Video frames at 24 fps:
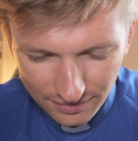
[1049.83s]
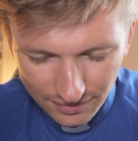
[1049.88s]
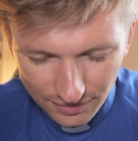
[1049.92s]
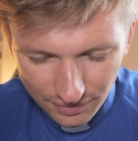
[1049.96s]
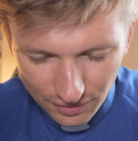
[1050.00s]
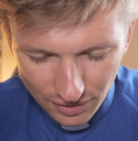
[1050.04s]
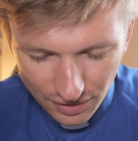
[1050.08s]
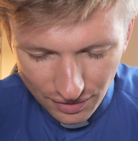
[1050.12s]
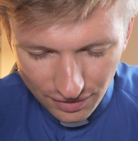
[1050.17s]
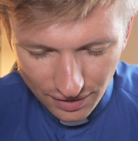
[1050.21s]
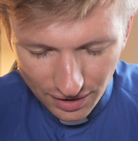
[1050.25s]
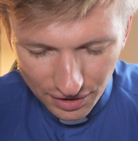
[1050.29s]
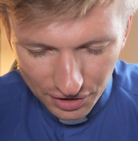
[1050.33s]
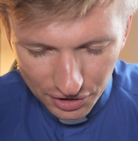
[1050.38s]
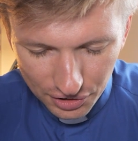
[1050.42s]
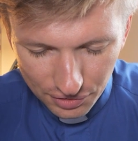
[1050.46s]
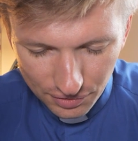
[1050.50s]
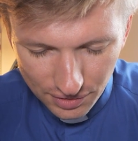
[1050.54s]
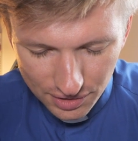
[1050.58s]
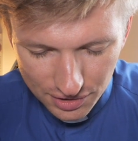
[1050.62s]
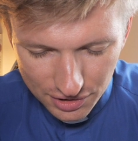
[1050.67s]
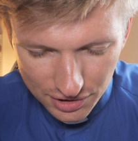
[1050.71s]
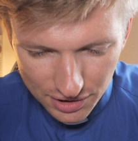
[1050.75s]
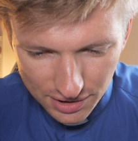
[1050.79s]
We thank you
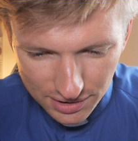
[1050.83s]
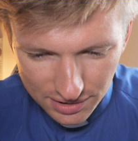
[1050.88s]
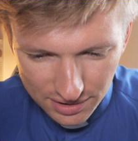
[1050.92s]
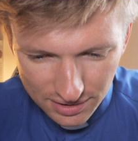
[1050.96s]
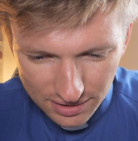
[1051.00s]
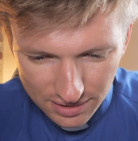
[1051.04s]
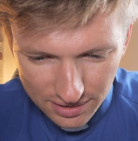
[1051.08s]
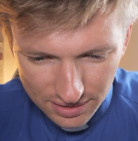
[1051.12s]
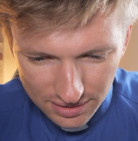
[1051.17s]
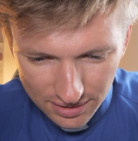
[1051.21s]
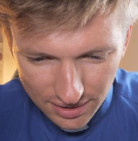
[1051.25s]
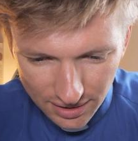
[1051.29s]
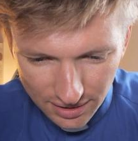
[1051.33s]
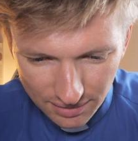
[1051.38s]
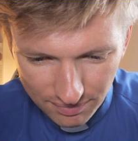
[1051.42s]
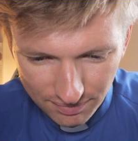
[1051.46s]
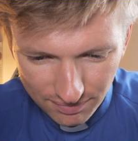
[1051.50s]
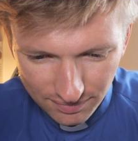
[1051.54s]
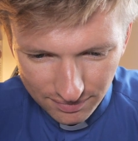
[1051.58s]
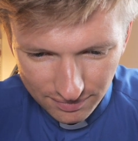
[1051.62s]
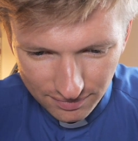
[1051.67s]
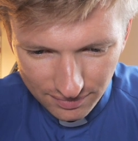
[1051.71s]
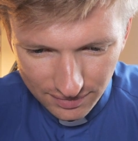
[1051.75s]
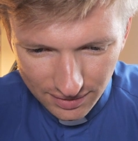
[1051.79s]
in Jesus' name.
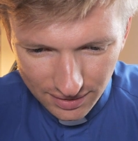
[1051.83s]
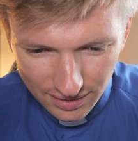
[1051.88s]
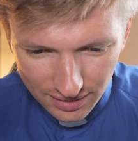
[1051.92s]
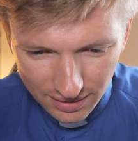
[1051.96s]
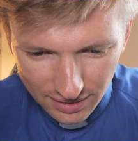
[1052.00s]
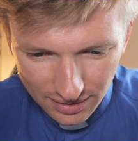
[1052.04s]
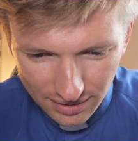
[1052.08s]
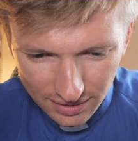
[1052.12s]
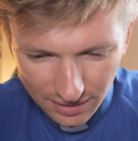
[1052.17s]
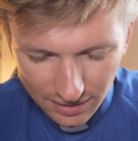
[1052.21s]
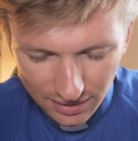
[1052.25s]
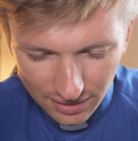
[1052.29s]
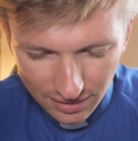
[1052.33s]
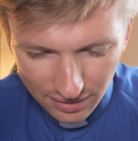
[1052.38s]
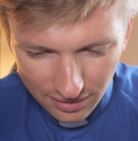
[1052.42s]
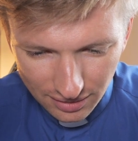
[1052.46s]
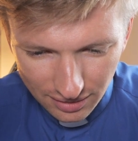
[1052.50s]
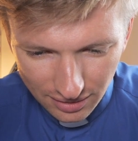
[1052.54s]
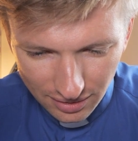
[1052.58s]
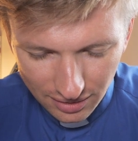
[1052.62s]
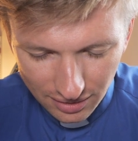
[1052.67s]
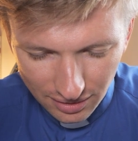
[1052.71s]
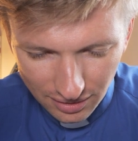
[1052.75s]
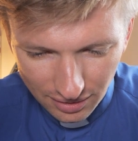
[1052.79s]

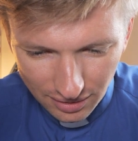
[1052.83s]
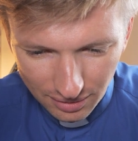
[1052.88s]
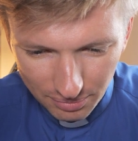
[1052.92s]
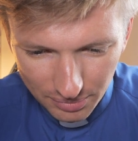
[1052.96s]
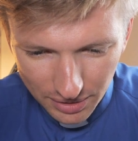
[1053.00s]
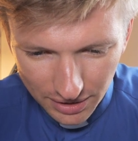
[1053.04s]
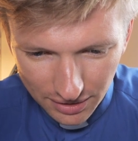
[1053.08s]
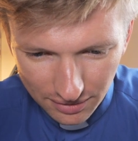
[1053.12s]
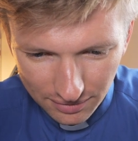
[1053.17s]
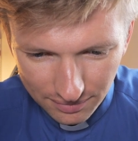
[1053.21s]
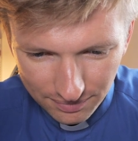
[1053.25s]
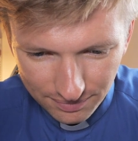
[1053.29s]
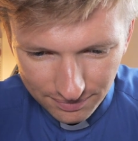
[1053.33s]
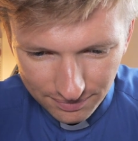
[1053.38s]
Amen.